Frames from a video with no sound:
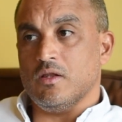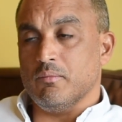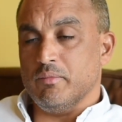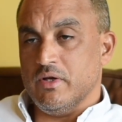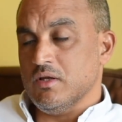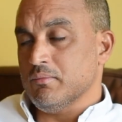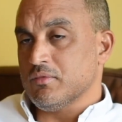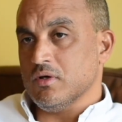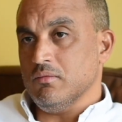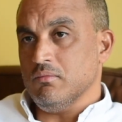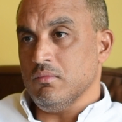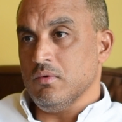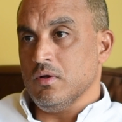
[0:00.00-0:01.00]
In the medium
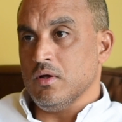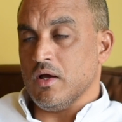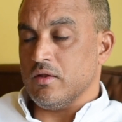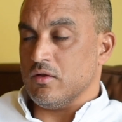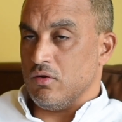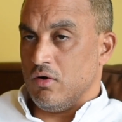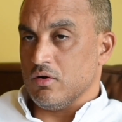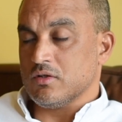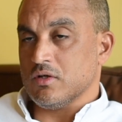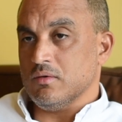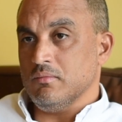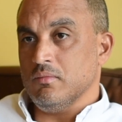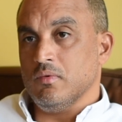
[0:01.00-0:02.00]
term and the
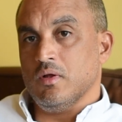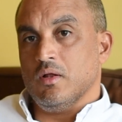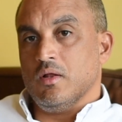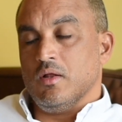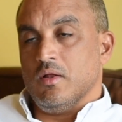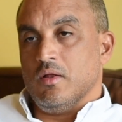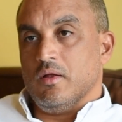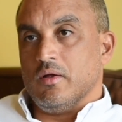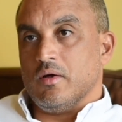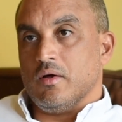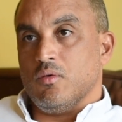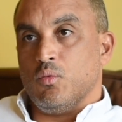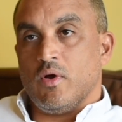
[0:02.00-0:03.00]
long term,
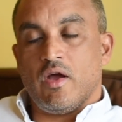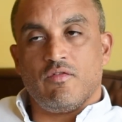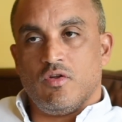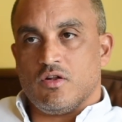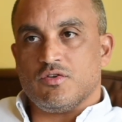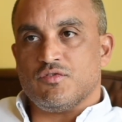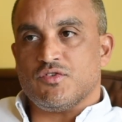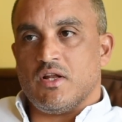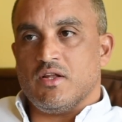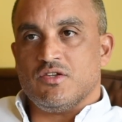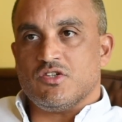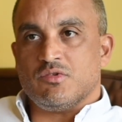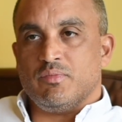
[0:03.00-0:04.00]
we have lots of
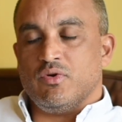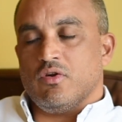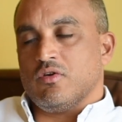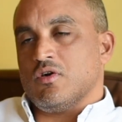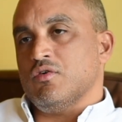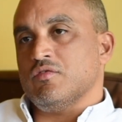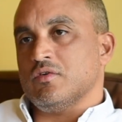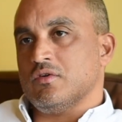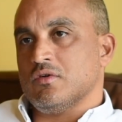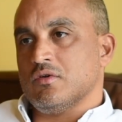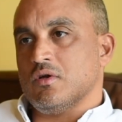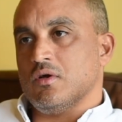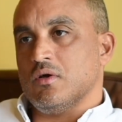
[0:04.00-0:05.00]
challenges beyond COVID.